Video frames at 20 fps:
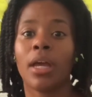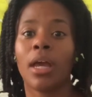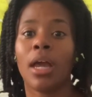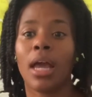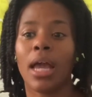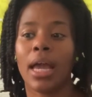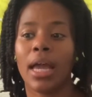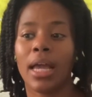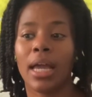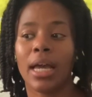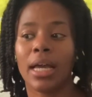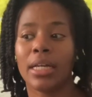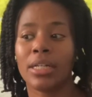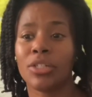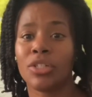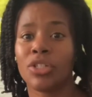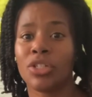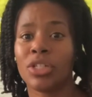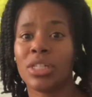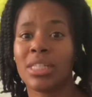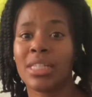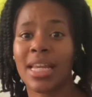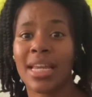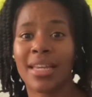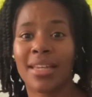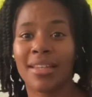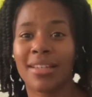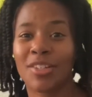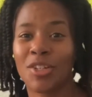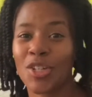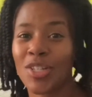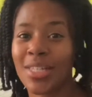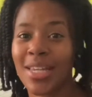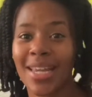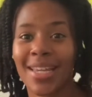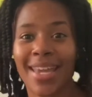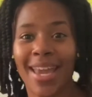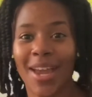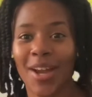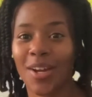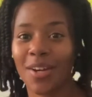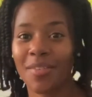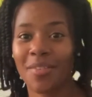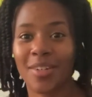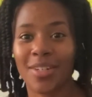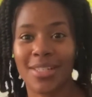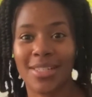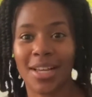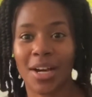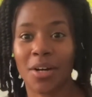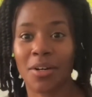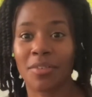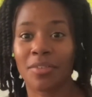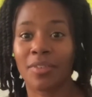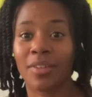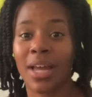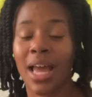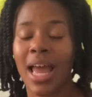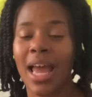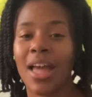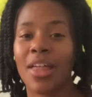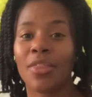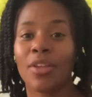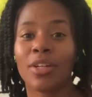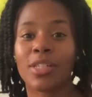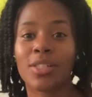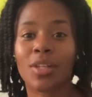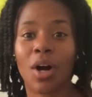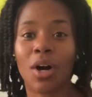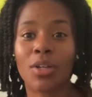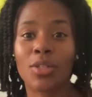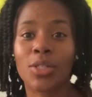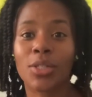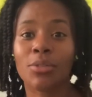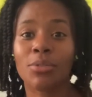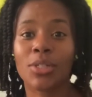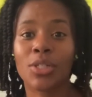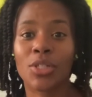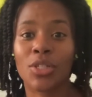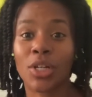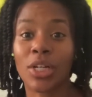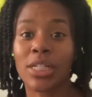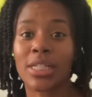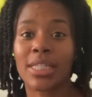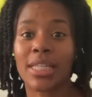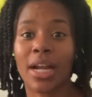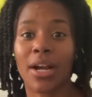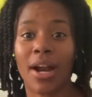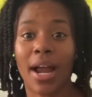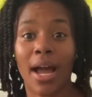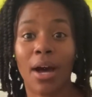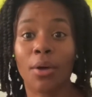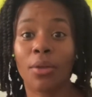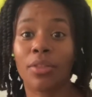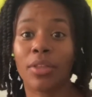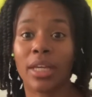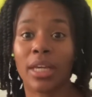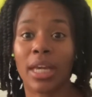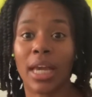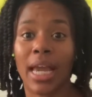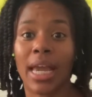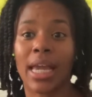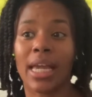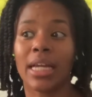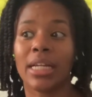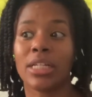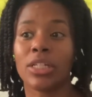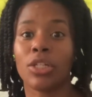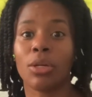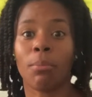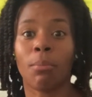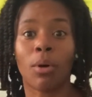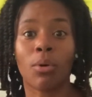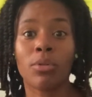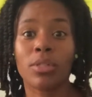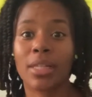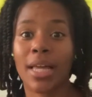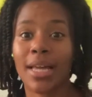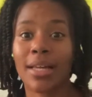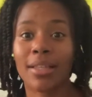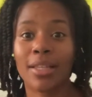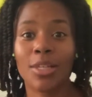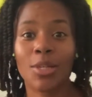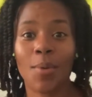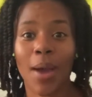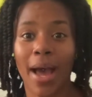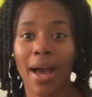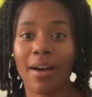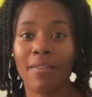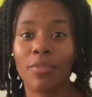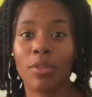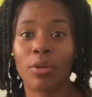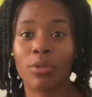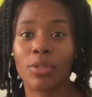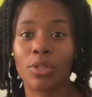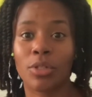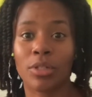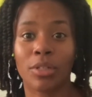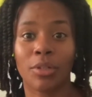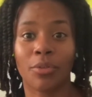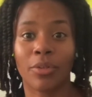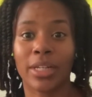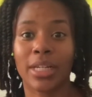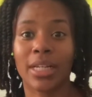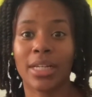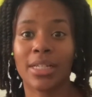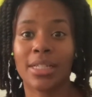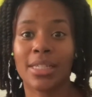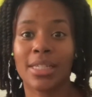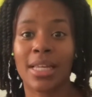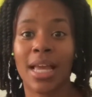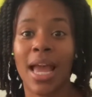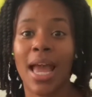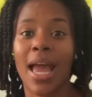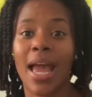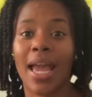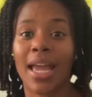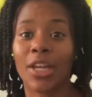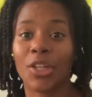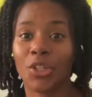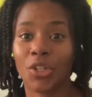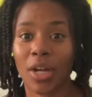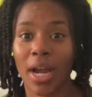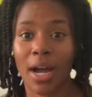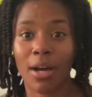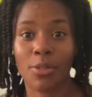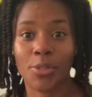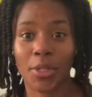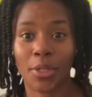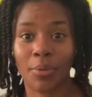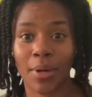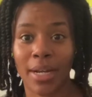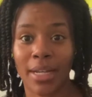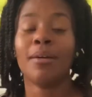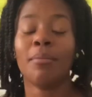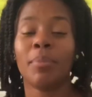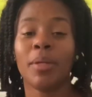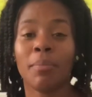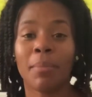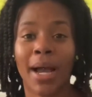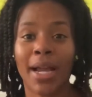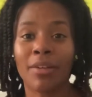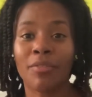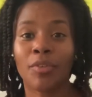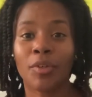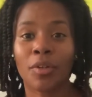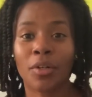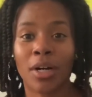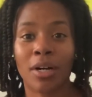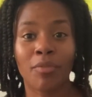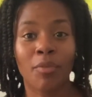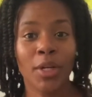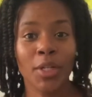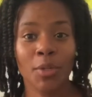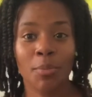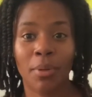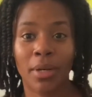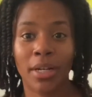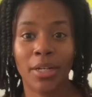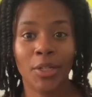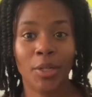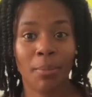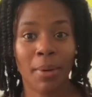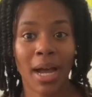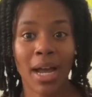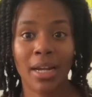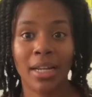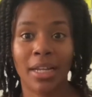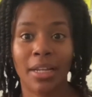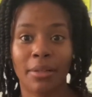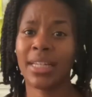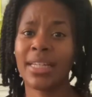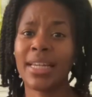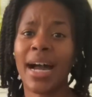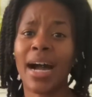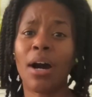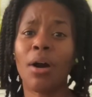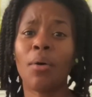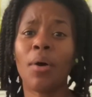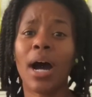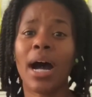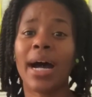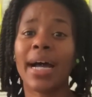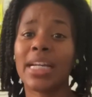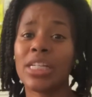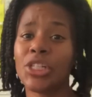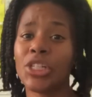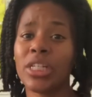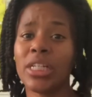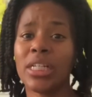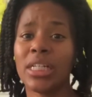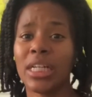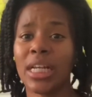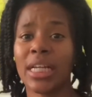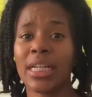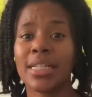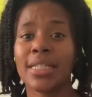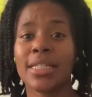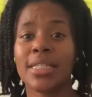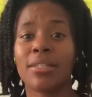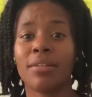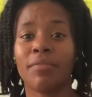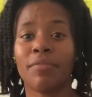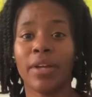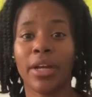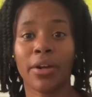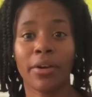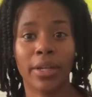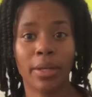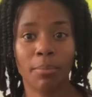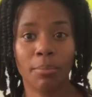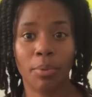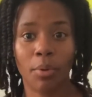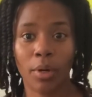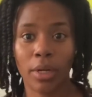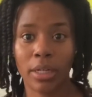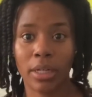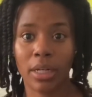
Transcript: and just take care of yourself. There's also desserts that are healthy, and most likely you have those ingredients in your house already. Be mindful of what you put in your body. Now, hygiene is very important,